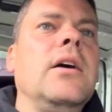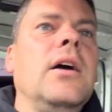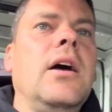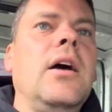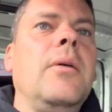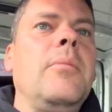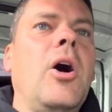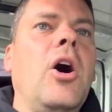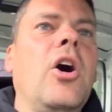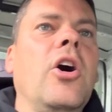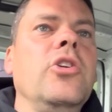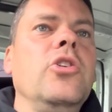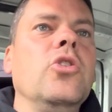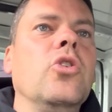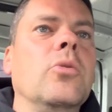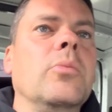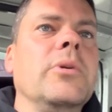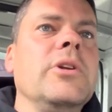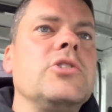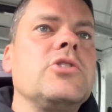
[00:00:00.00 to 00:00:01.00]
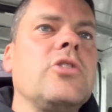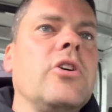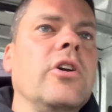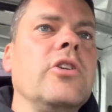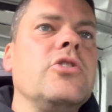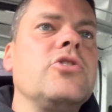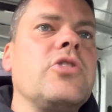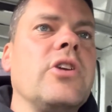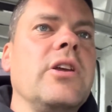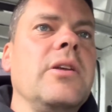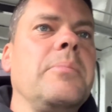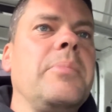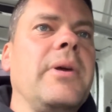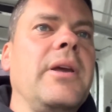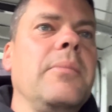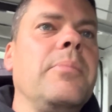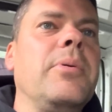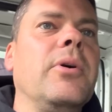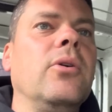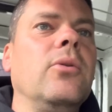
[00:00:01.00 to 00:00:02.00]
I normally try and treat
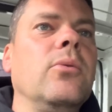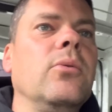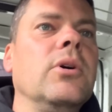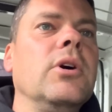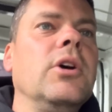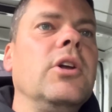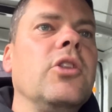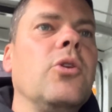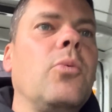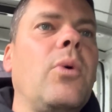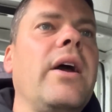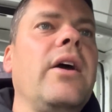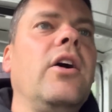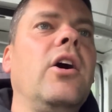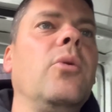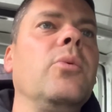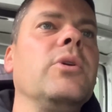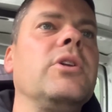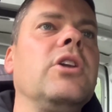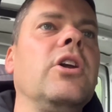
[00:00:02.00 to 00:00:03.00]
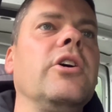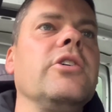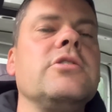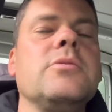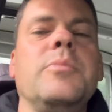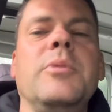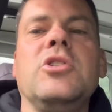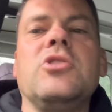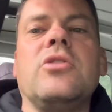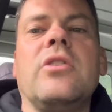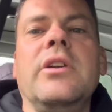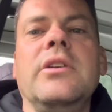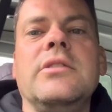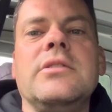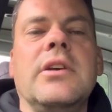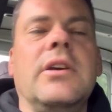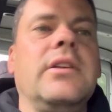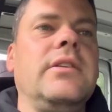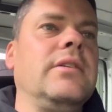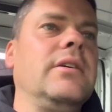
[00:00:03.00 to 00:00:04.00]
people the way I would like to be
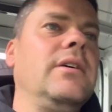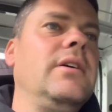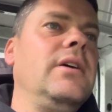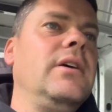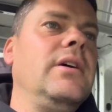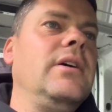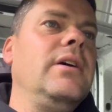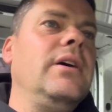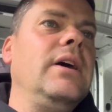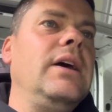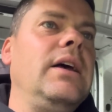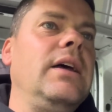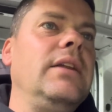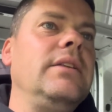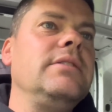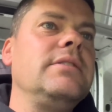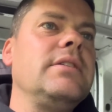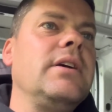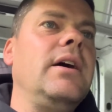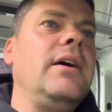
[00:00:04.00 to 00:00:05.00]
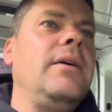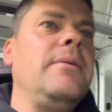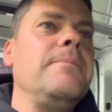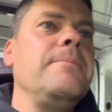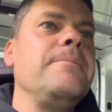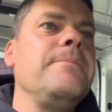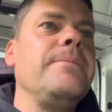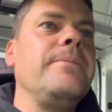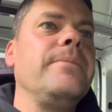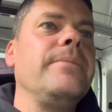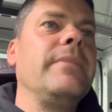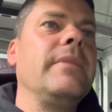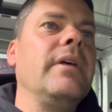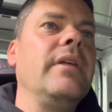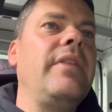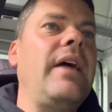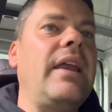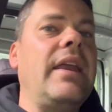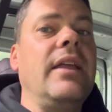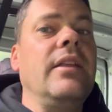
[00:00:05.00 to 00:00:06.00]
treated, and
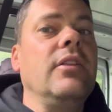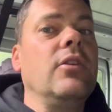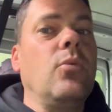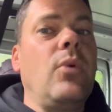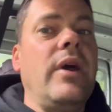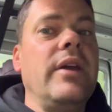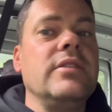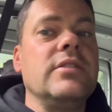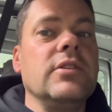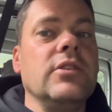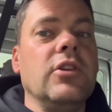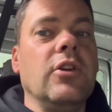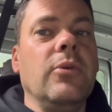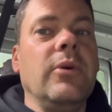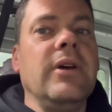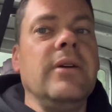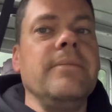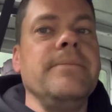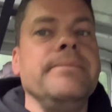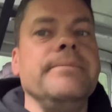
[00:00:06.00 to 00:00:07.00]
that ain't the way to do it.